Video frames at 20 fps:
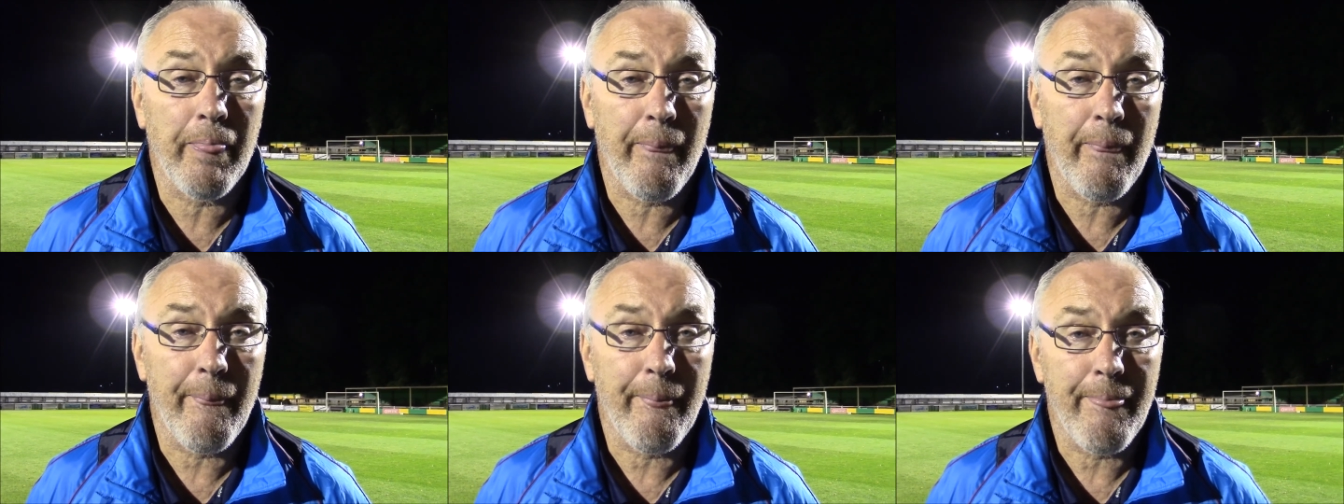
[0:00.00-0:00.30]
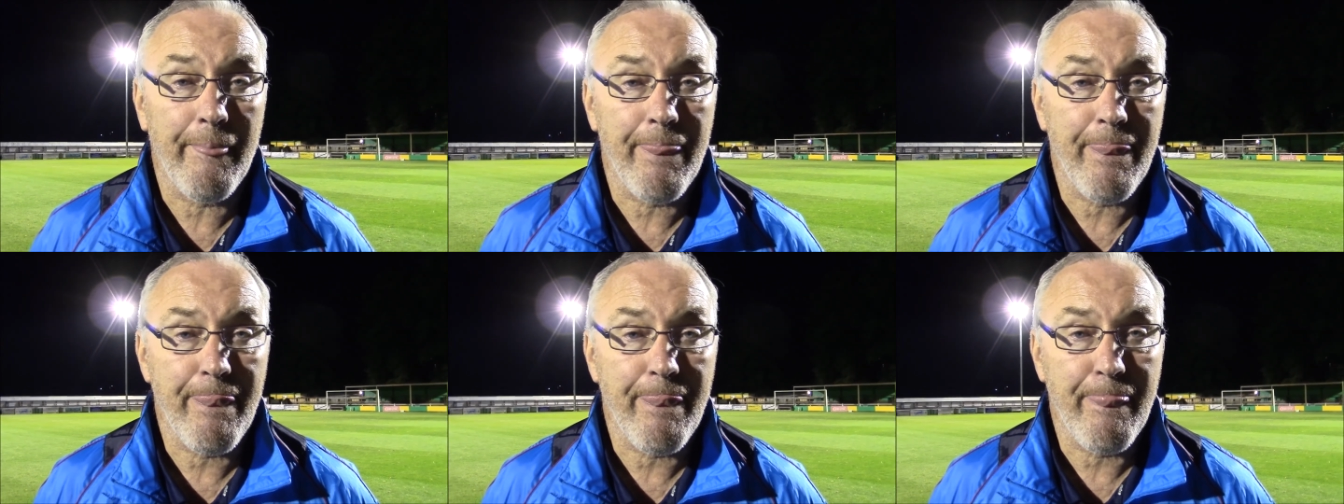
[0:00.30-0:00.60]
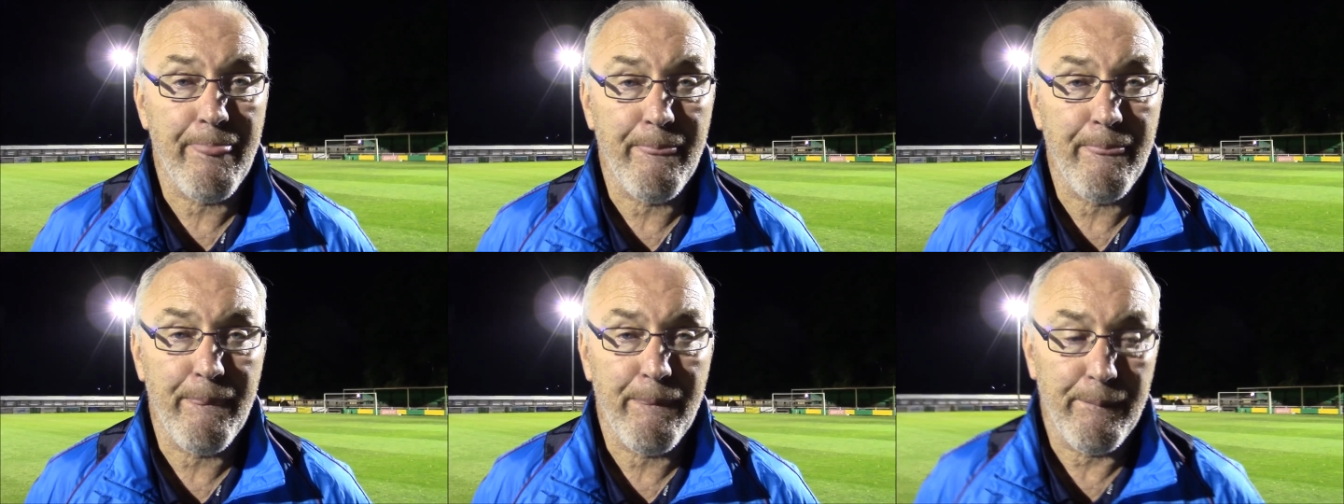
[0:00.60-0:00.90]
Lovely, thanks so
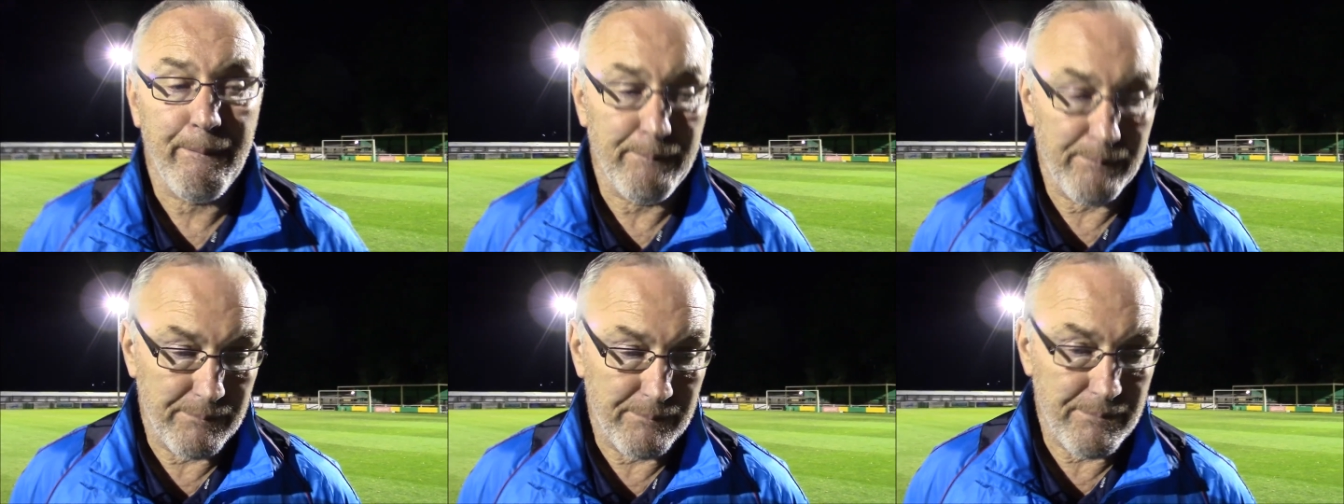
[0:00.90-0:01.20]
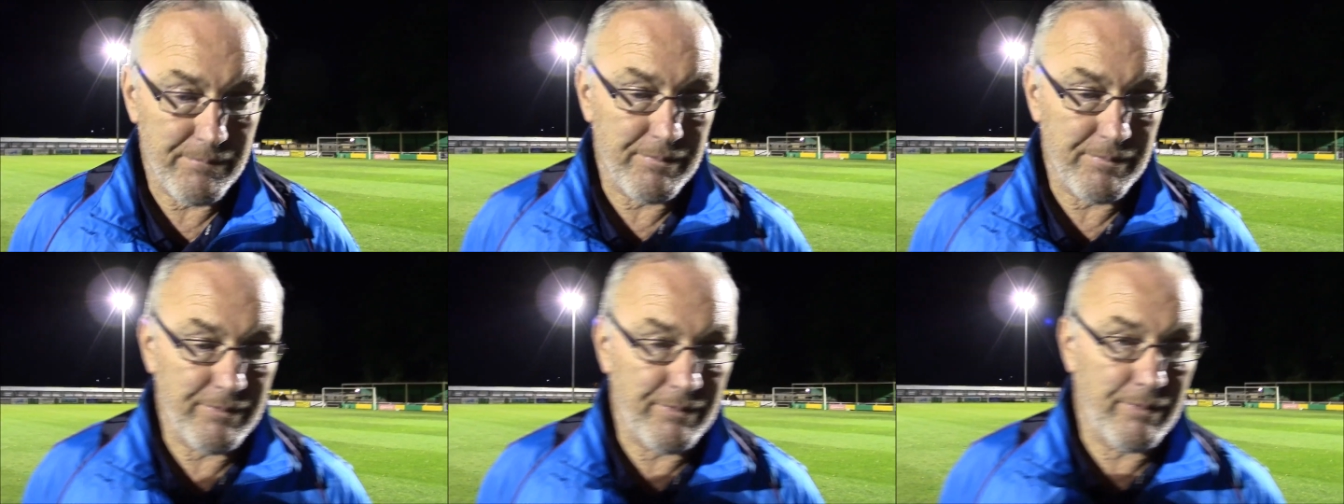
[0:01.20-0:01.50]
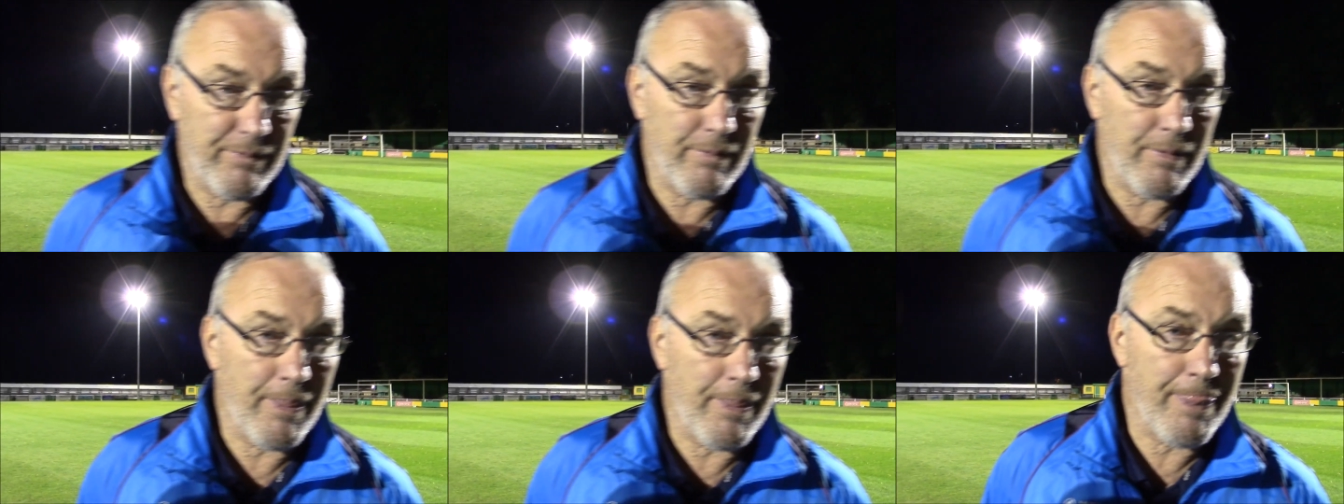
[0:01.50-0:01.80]
much, Ian, and all the
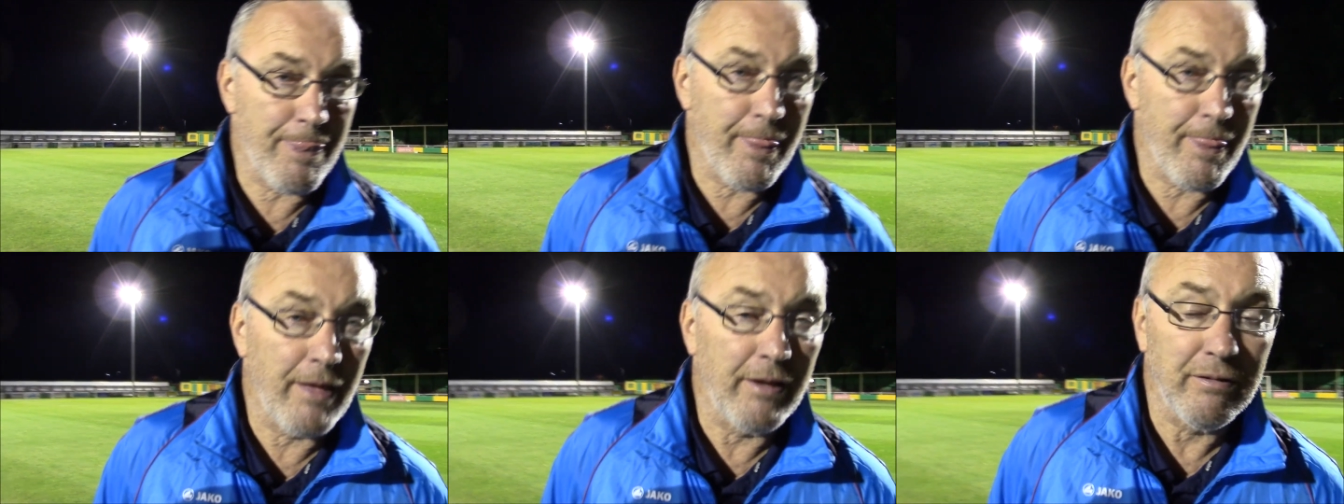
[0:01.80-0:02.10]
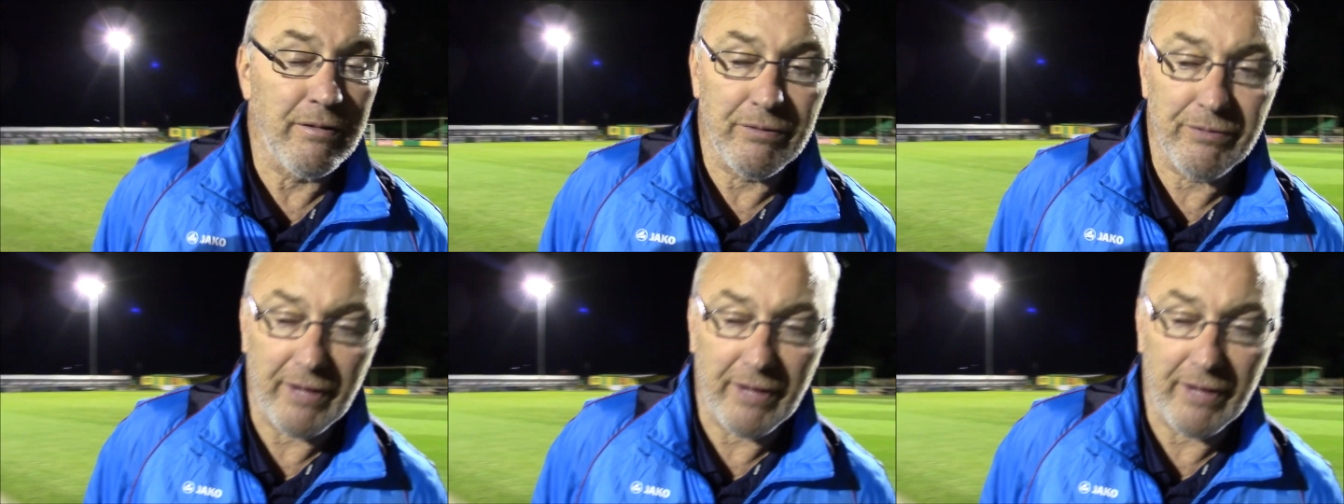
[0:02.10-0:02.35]
best for the season ahead.